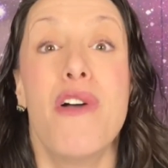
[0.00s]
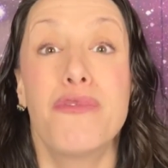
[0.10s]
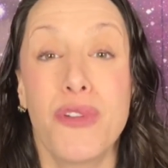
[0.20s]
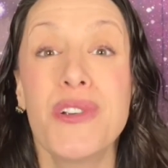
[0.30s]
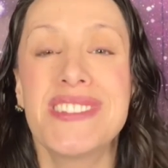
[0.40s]

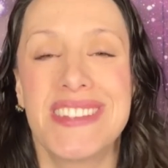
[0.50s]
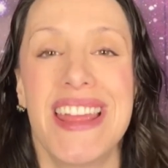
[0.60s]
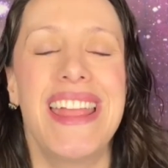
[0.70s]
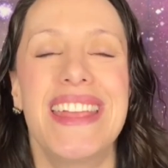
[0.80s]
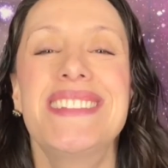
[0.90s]
First,
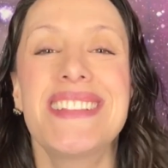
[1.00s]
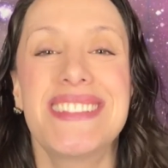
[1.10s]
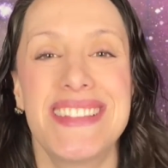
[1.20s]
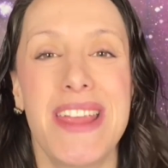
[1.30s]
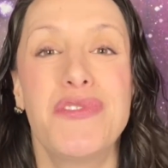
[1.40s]
is it
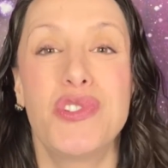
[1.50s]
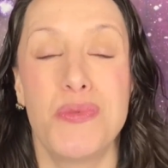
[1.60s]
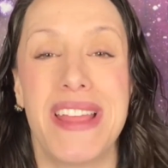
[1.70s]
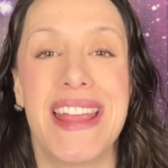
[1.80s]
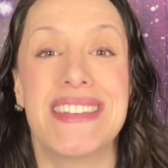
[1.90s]
safe to
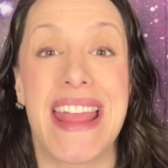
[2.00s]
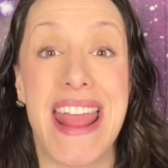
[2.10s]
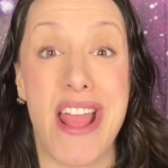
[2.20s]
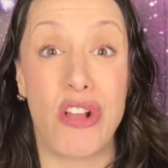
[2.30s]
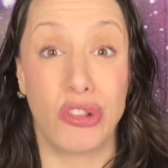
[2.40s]
land
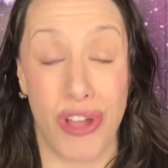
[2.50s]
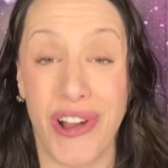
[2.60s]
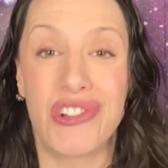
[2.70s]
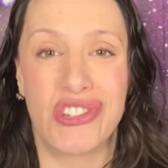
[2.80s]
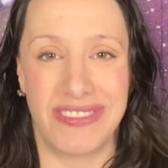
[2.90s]
a
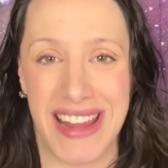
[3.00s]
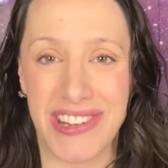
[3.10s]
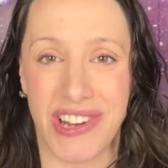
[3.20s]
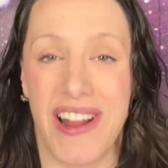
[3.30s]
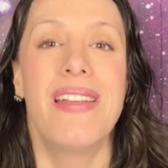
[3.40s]
large
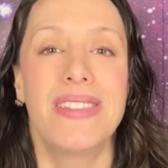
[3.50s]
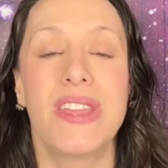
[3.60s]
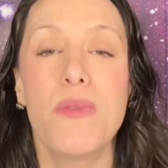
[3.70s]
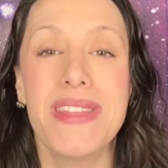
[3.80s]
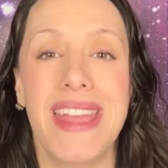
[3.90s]
lander? The
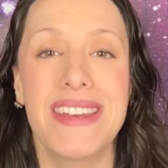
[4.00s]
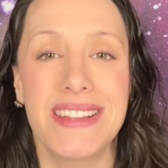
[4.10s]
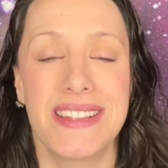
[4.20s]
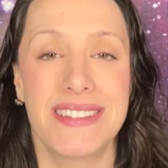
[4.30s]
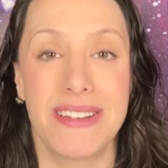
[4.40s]
human landing
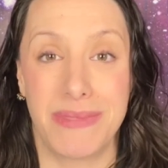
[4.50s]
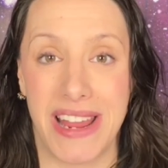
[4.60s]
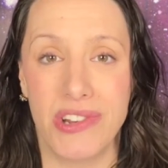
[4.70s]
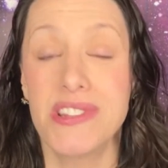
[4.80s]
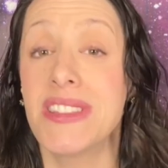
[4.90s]
system
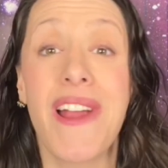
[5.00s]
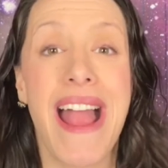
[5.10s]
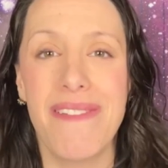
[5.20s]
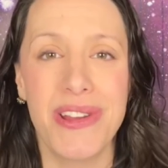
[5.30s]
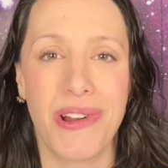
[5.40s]
landers, they're
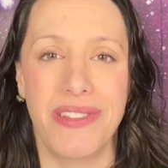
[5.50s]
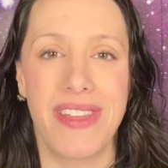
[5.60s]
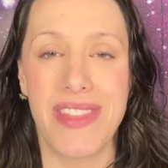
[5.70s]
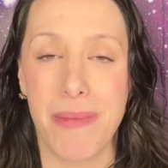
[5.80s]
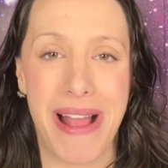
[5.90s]
heavier
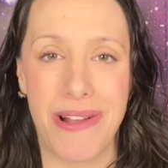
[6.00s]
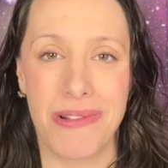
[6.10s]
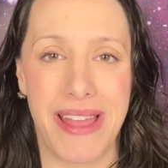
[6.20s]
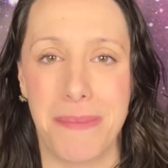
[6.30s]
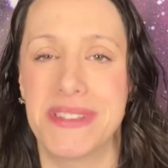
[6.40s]
than the Apollo
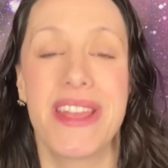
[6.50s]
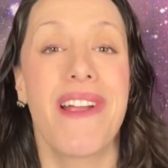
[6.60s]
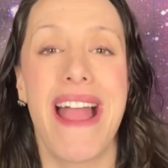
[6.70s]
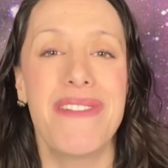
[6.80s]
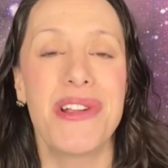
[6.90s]
LEMs. They're
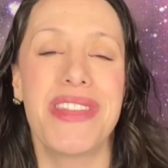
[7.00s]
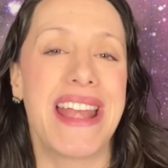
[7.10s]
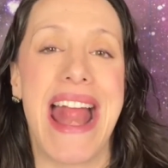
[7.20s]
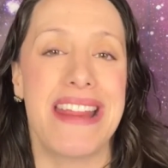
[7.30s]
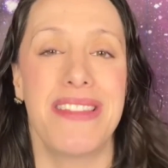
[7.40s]
heavier
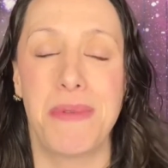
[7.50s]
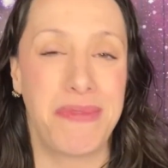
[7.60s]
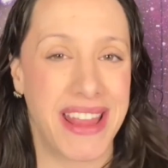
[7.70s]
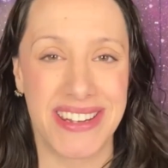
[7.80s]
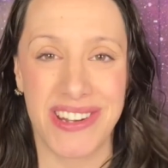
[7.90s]
than anything we've
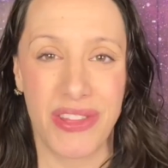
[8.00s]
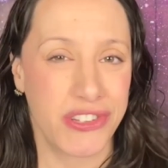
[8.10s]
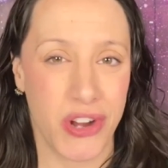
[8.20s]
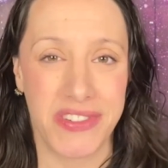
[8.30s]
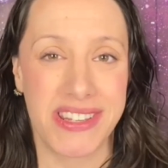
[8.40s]
landed on the
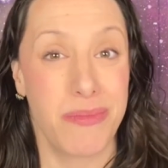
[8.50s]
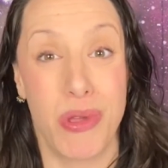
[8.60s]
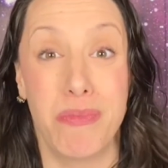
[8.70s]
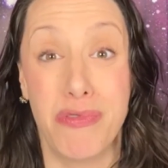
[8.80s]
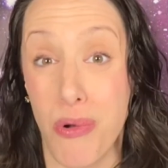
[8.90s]
surface of the
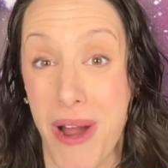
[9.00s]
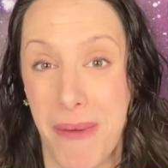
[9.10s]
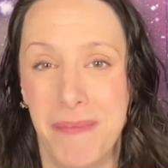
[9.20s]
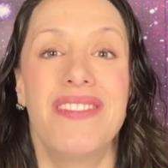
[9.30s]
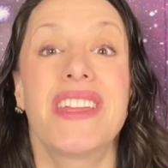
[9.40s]
moon before.
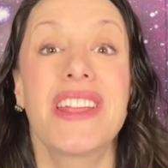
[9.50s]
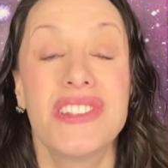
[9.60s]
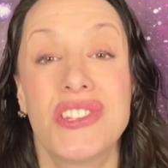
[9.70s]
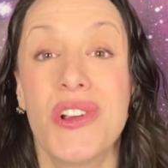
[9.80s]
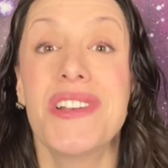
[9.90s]
The
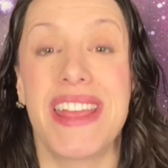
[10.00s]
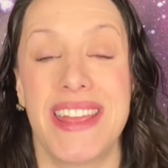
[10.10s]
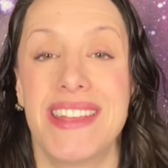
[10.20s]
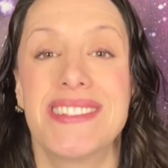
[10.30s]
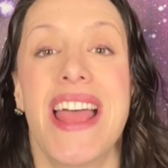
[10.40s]
concern
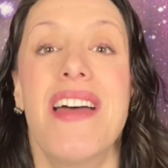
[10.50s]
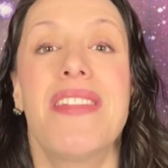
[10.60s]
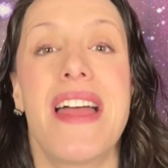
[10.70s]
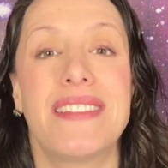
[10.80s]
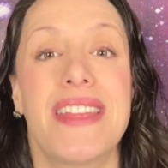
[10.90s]
is
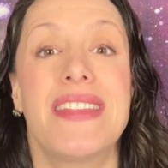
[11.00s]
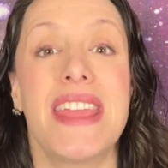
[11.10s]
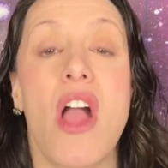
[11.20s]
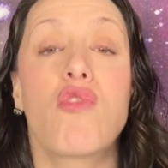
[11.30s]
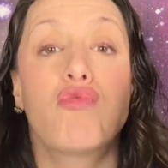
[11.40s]
that
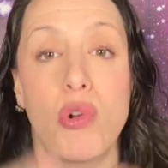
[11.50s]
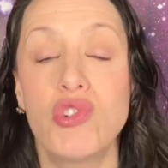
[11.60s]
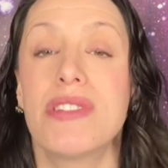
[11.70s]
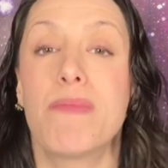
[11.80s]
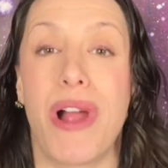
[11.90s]
the
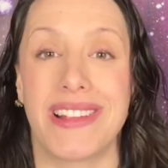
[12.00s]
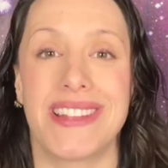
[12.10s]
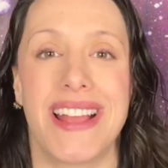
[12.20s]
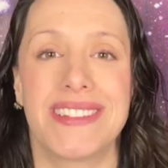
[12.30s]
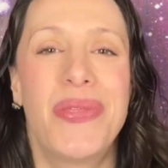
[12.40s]
erosion
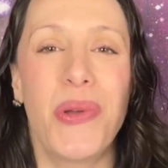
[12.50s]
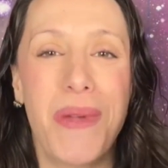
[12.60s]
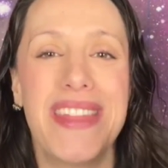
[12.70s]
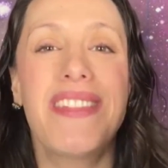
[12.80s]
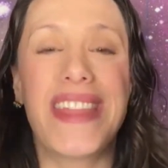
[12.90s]
process, the
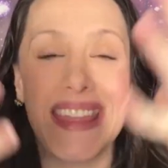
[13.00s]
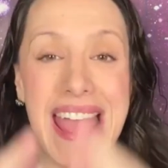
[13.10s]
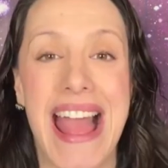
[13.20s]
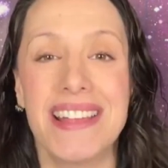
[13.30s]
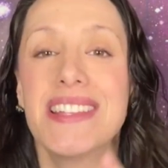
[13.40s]
way that the
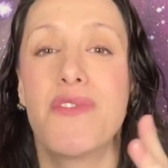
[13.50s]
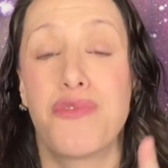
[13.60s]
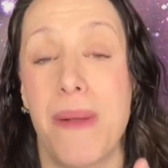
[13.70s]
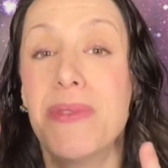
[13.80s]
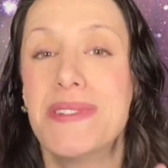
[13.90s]
gas
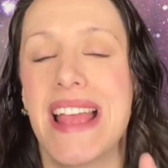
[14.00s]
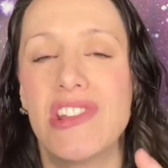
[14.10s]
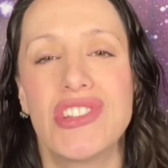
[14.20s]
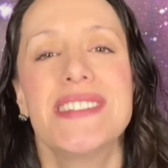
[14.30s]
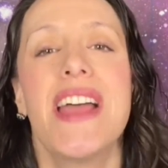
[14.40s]
from those
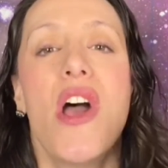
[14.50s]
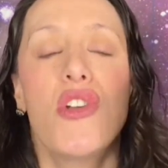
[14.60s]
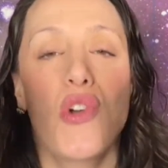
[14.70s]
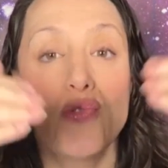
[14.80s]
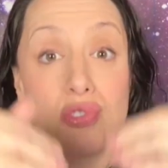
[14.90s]
engines
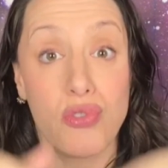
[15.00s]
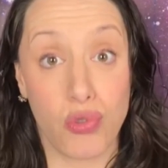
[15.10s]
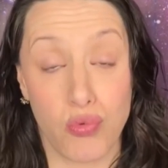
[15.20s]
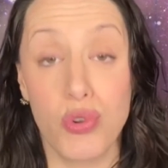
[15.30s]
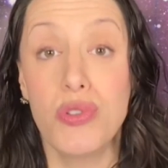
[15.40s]
goes
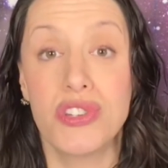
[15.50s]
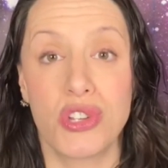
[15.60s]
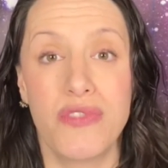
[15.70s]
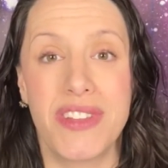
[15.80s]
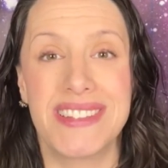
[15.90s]
through the
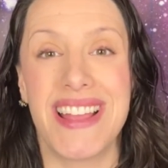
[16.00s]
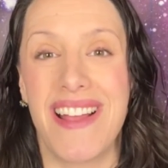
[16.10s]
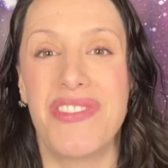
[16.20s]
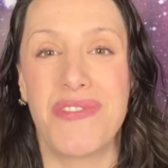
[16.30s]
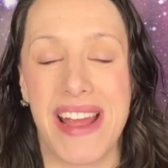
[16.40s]
surface
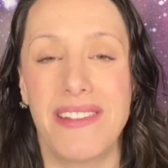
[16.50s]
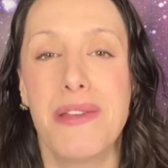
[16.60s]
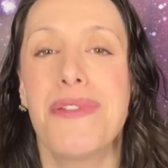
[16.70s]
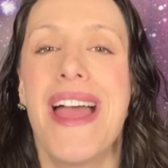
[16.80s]
of the regolith